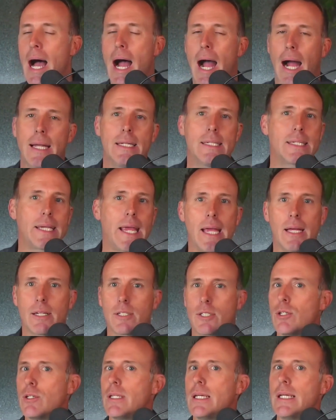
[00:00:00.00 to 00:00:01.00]
I just can't
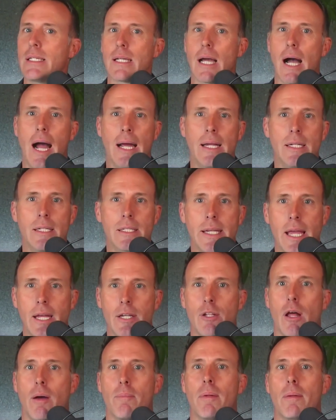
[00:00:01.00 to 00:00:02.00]
do these. I just can't
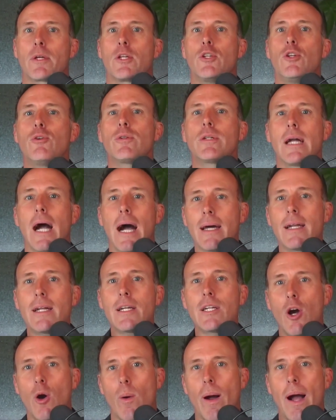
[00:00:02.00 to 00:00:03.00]
do that. I'm like, you got to
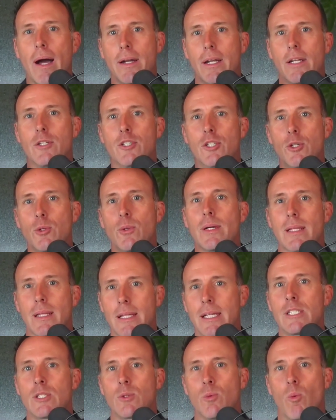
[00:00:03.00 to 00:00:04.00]
go out and do at
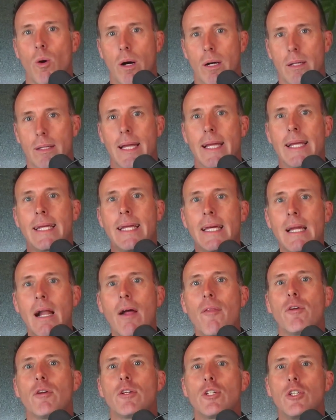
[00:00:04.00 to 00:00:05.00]
least one. Like get
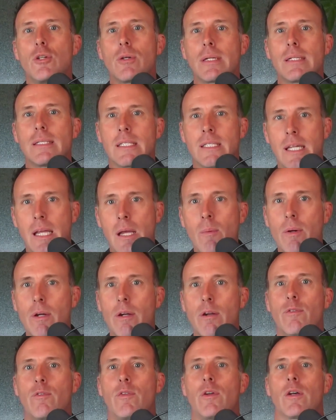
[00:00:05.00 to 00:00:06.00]
out there so you can see what
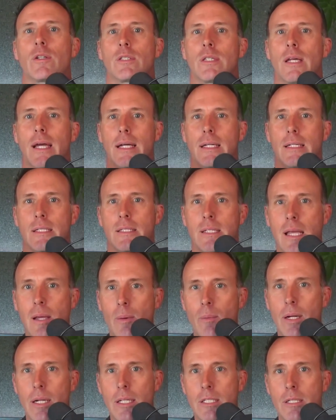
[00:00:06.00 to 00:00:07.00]
it feels like, see
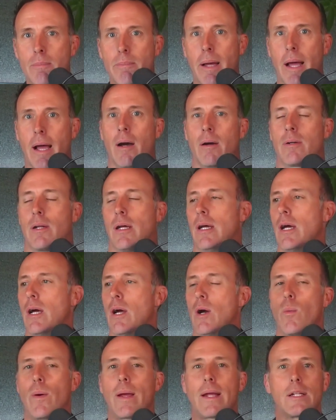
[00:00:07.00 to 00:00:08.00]
what it's about.
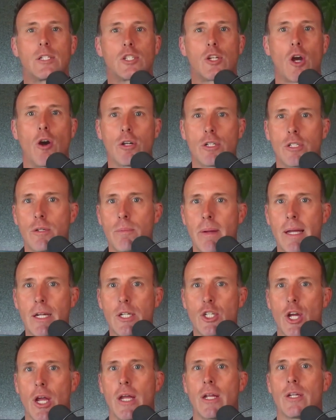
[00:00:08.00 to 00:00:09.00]
We can start to make
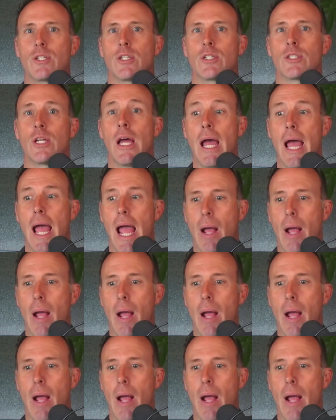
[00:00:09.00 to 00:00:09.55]
changes.